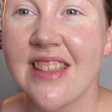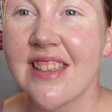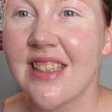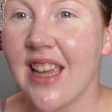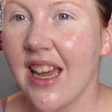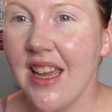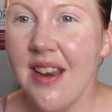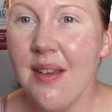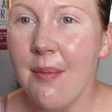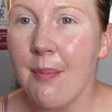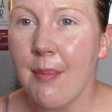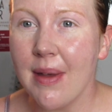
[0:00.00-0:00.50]

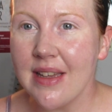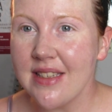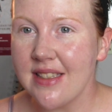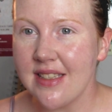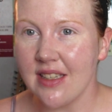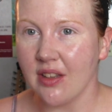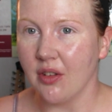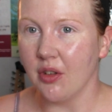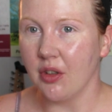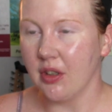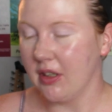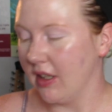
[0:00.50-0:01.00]
kind of
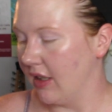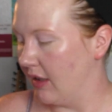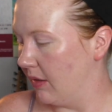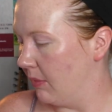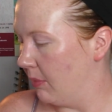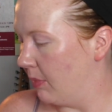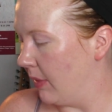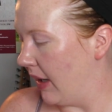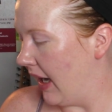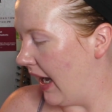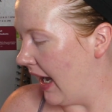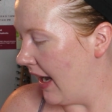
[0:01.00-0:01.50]
messy
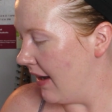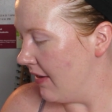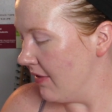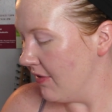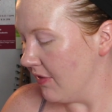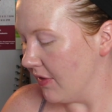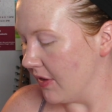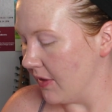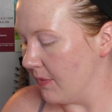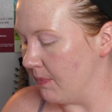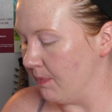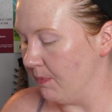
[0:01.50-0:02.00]
looking, but
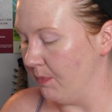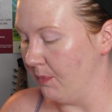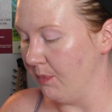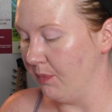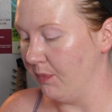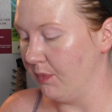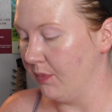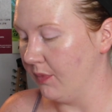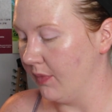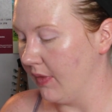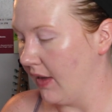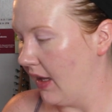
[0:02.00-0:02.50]

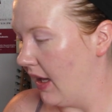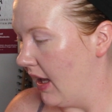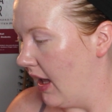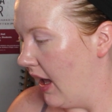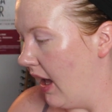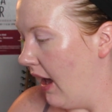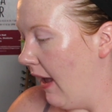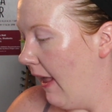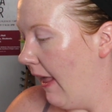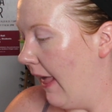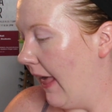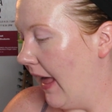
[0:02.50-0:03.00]

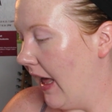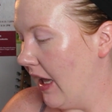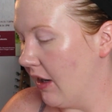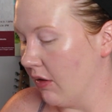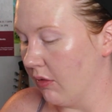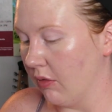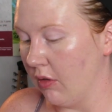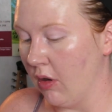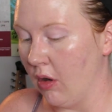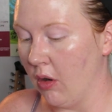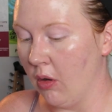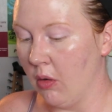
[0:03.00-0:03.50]
I
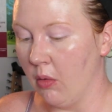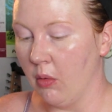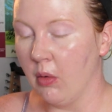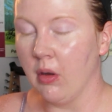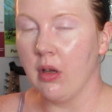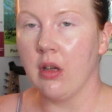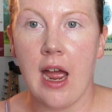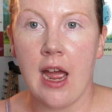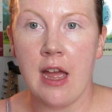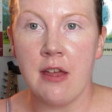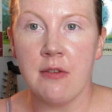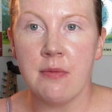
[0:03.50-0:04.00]
don't know.
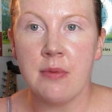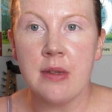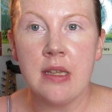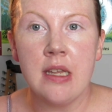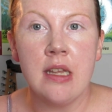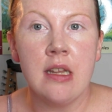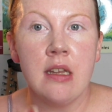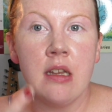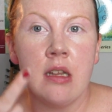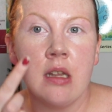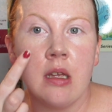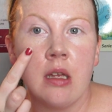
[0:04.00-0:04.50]
I
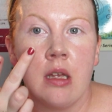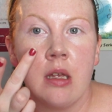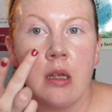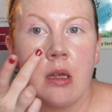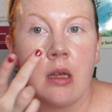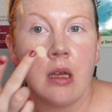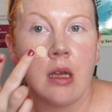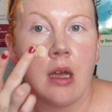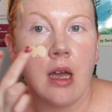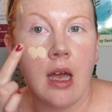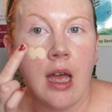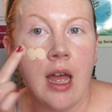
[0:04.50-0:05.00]

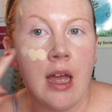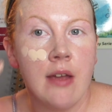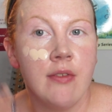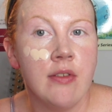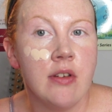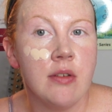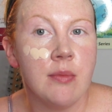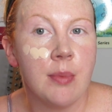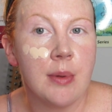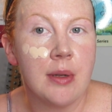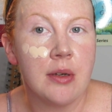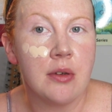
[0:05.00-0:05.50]

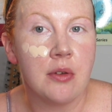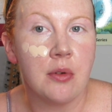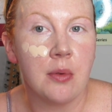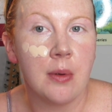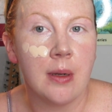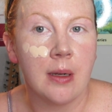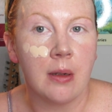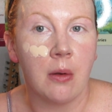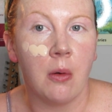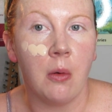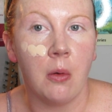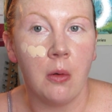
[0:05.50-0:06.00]
haven't been
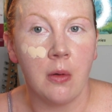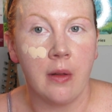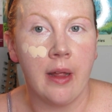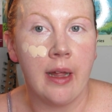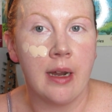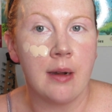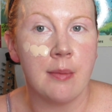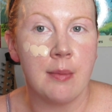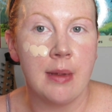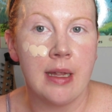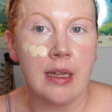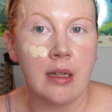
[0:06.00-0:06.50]
doing a whole
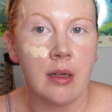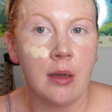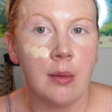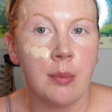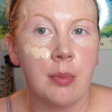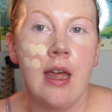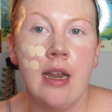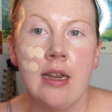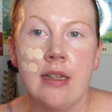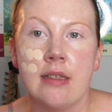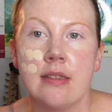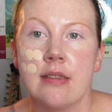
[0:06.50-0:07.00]
lot of
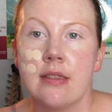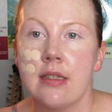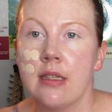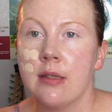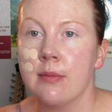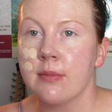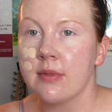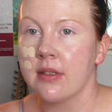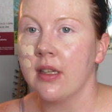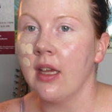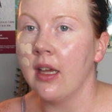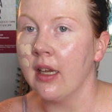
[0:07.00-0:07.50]
makeup, and it
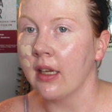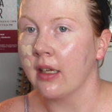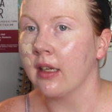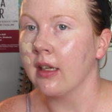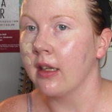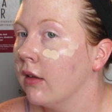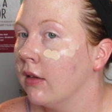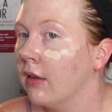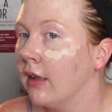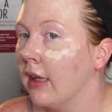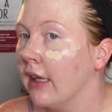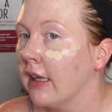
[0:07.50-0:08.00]
seems like
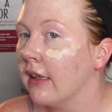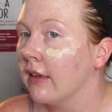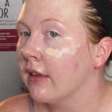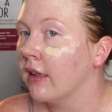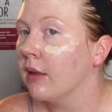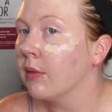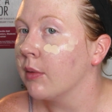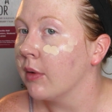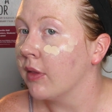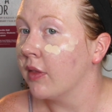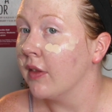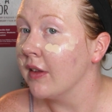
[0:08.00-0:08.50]

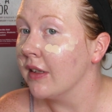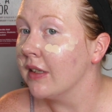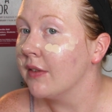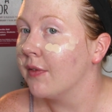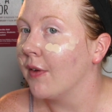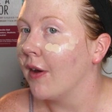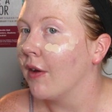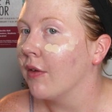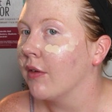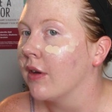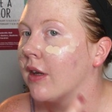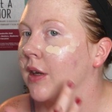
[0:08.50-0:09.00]
lately with this
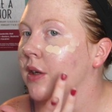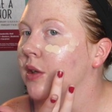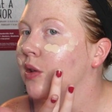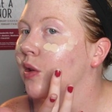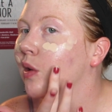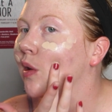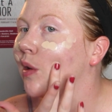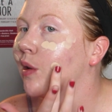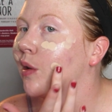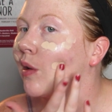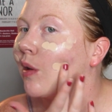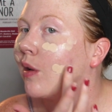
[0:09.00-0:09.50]

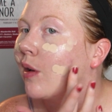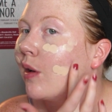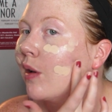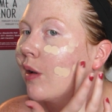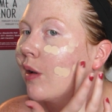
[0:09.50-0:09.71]
foundation,